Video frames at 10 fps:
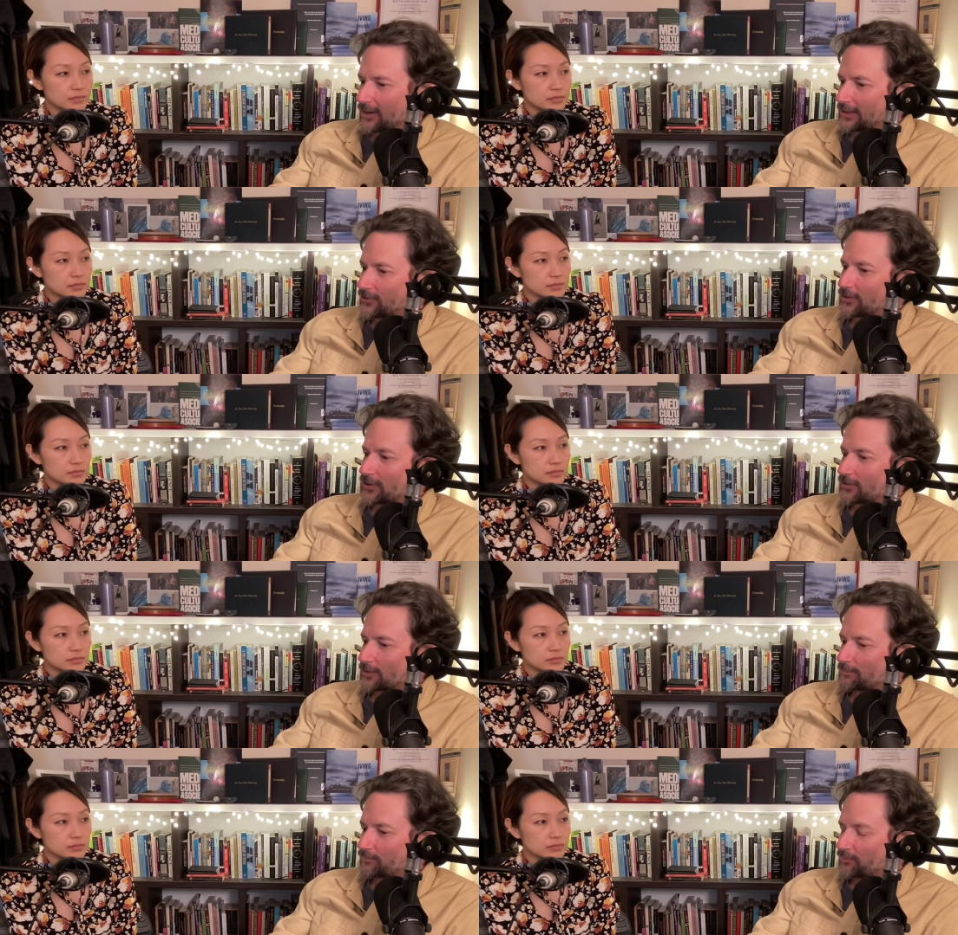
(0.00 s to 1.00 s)
Speaker 1: it's
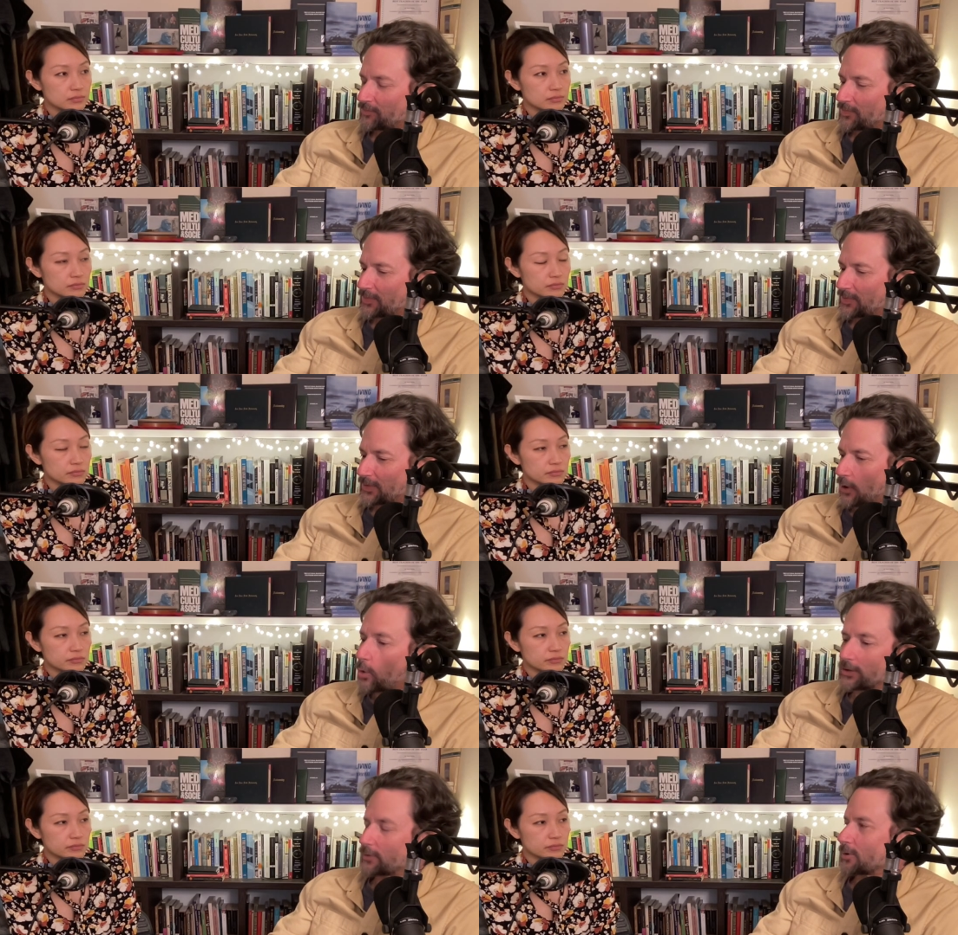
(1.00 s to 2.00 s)
just
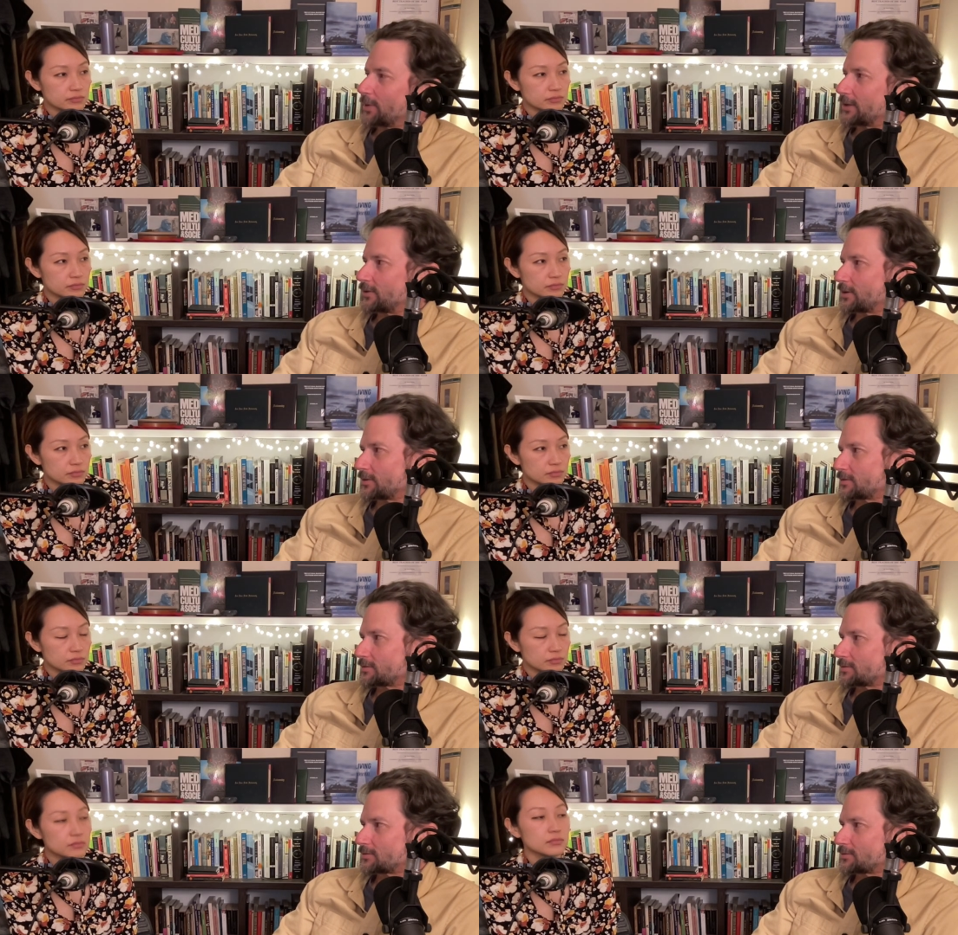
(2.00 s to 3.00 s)
only romantic.
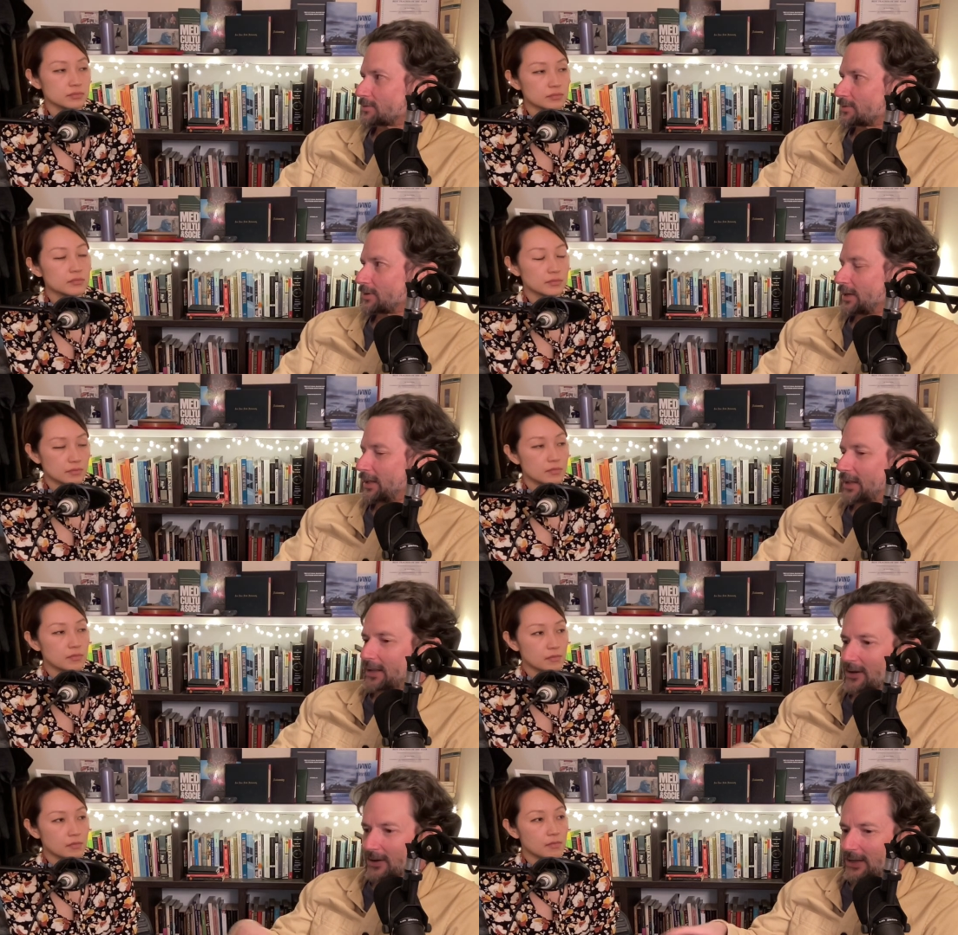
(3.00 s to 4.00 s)
Mm-hmm.
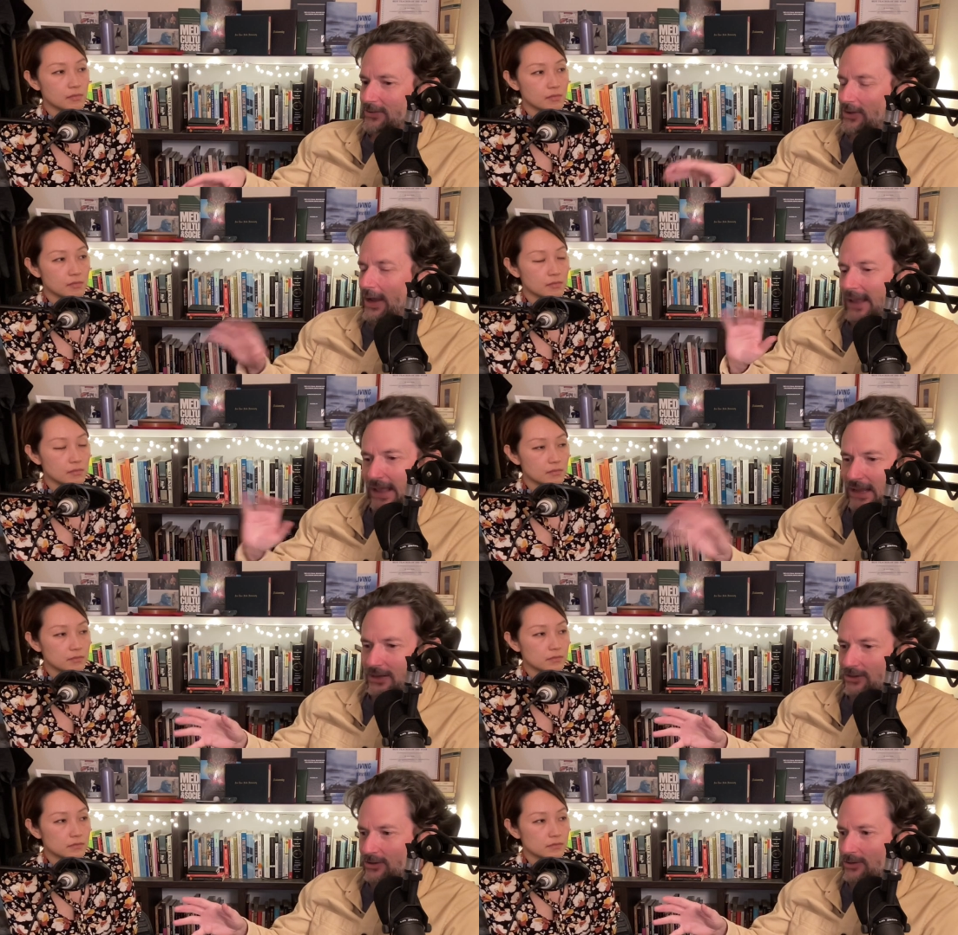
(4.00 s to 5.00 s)
Here it's I
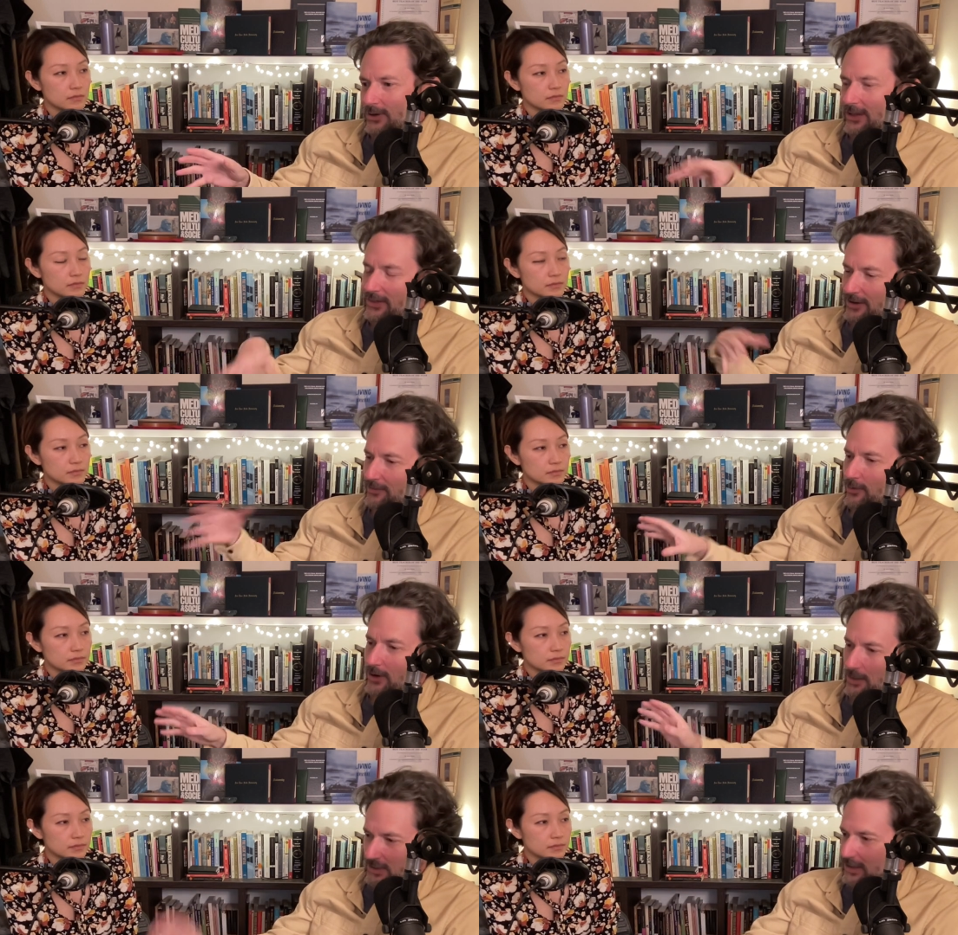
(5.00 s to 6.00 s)
hate you and
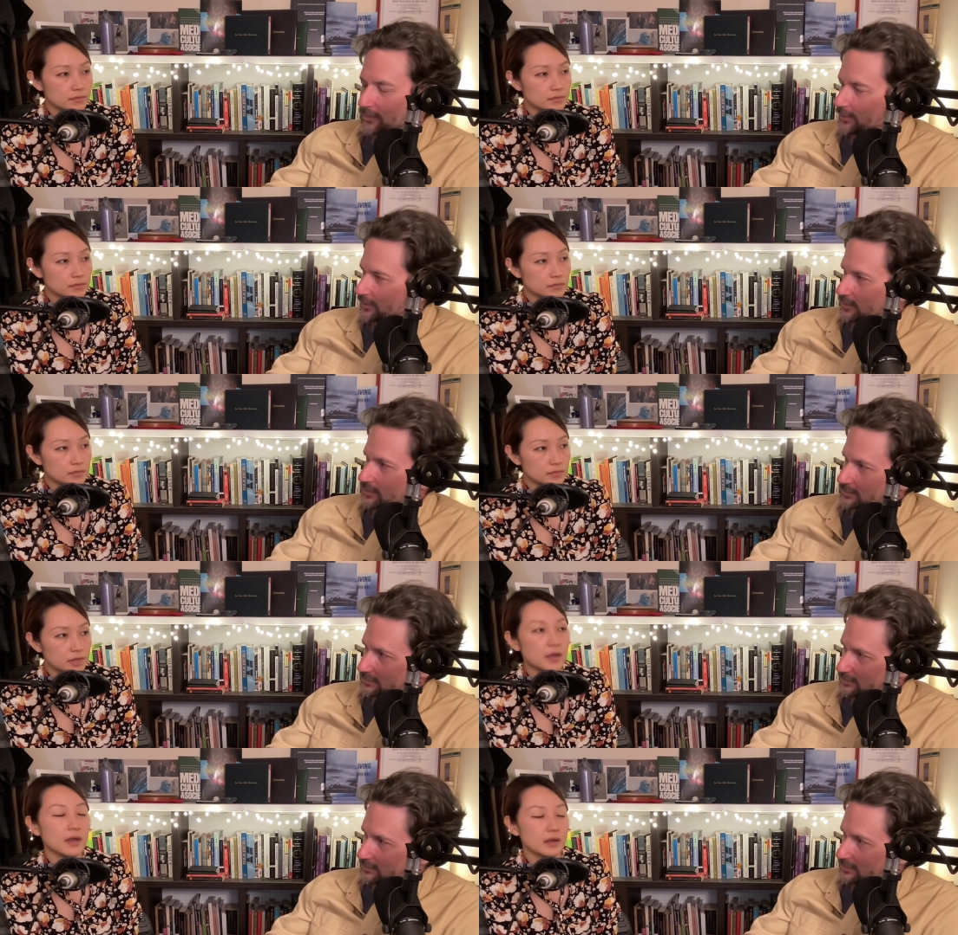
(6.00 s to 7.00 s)
therefore I'm in love with you.
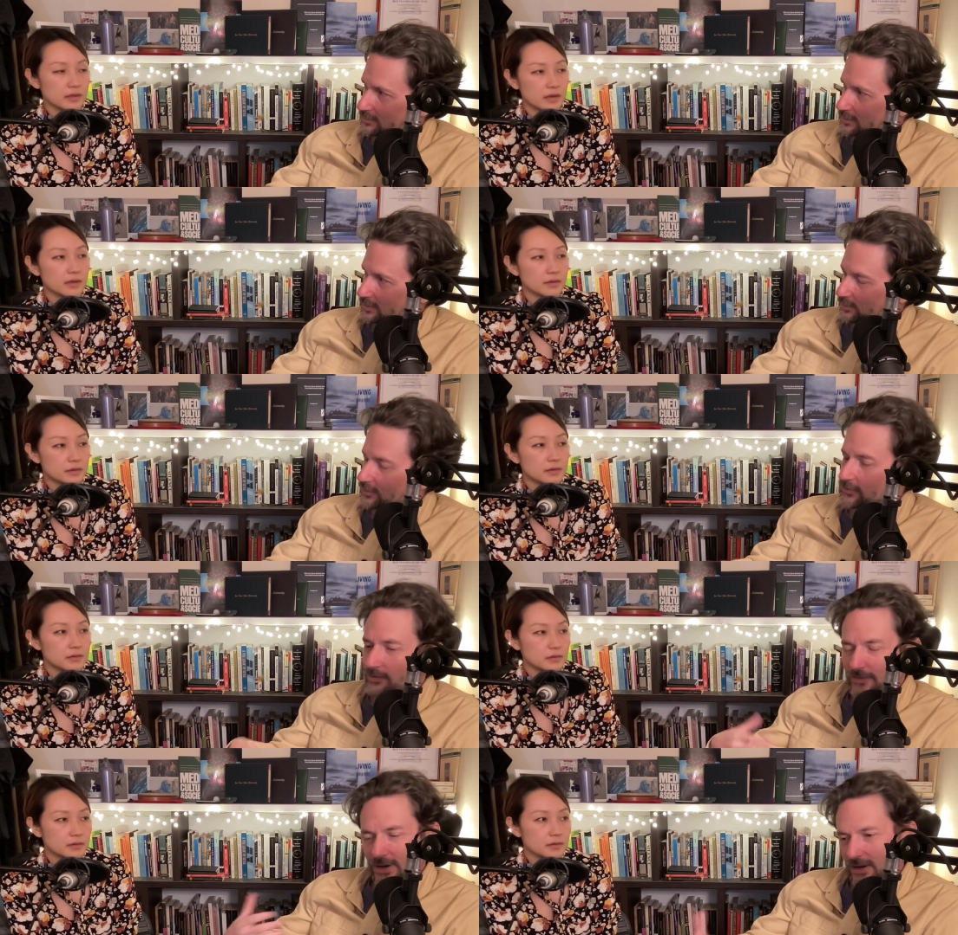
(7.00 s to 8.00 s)
Yeah, yeah. Which is
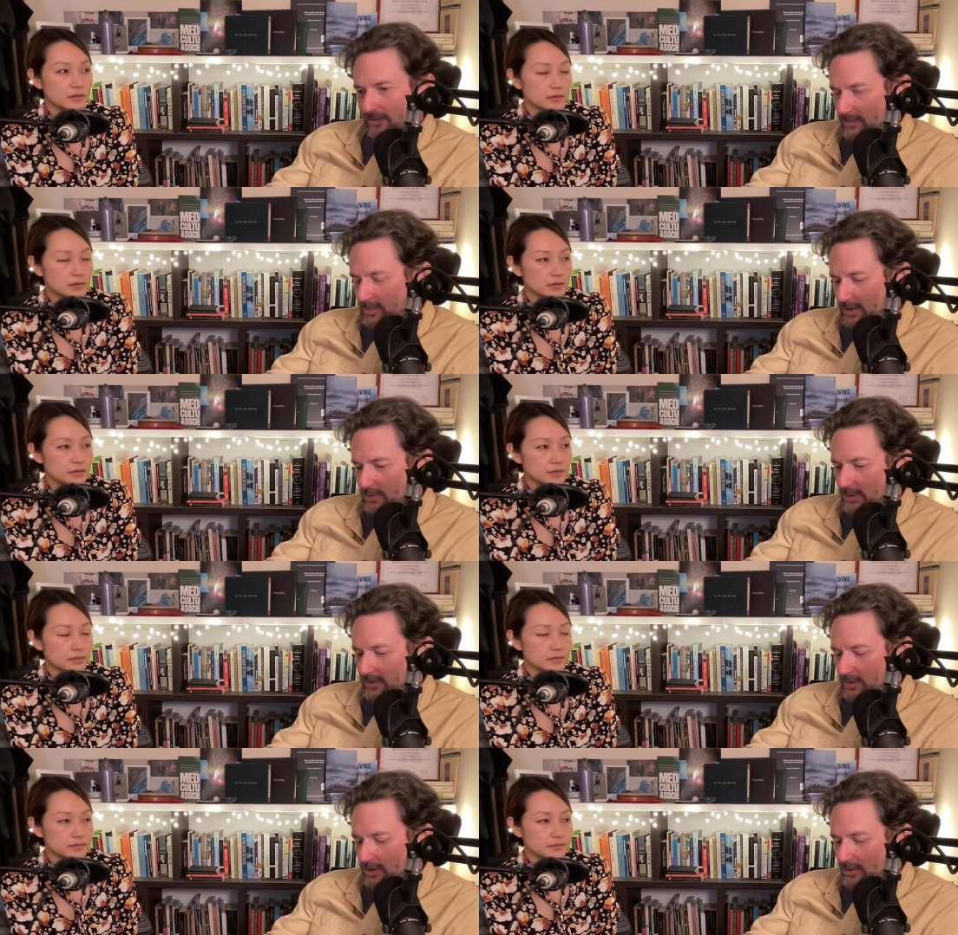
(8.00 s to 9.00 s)
a very familiar way
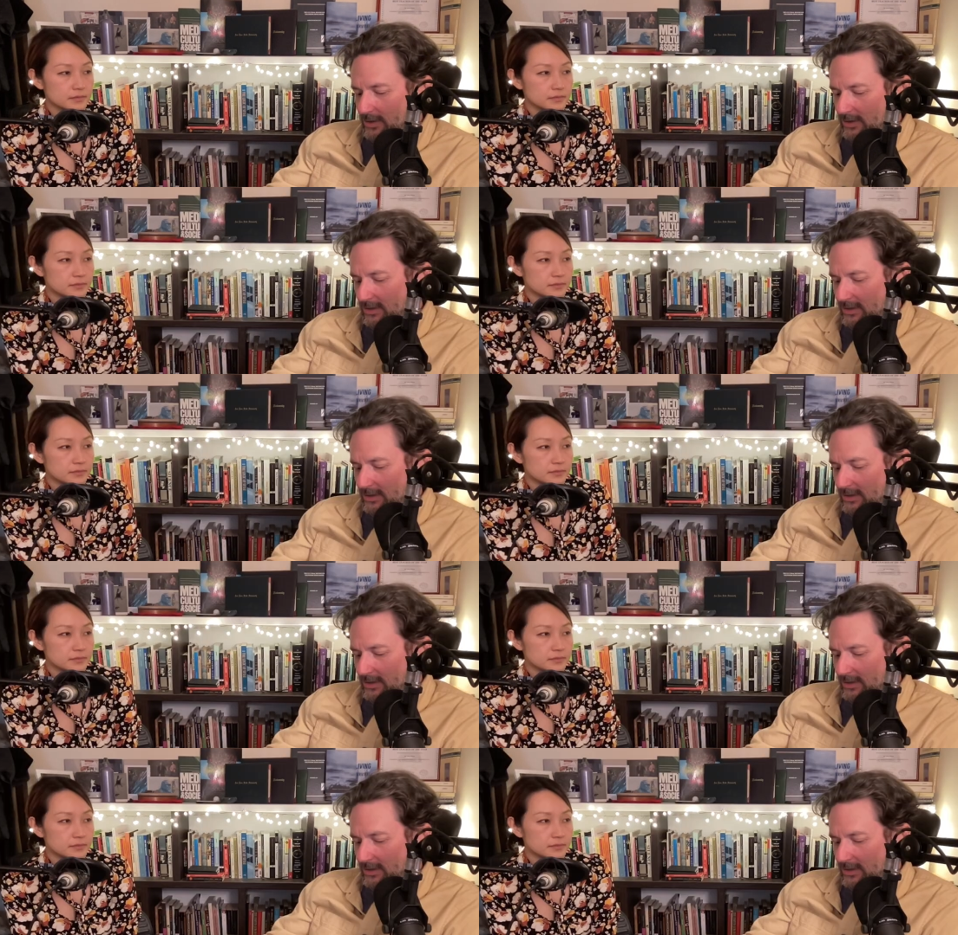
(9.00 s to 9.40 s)
of going.